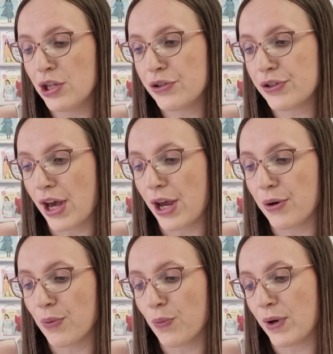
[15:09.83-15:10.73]

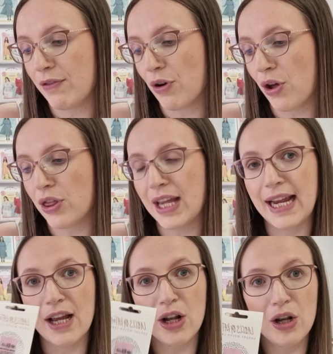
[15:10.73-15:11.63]
So we've got
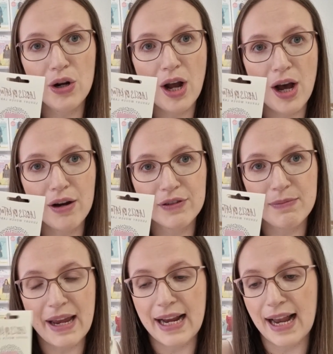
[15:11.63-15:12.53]
the look after
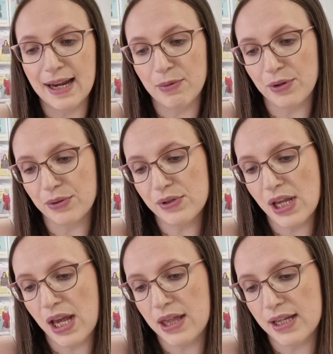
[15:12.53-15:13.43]
me labels
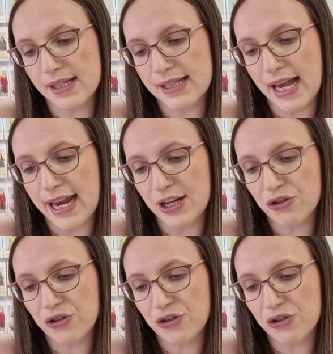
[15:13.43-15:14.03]
that say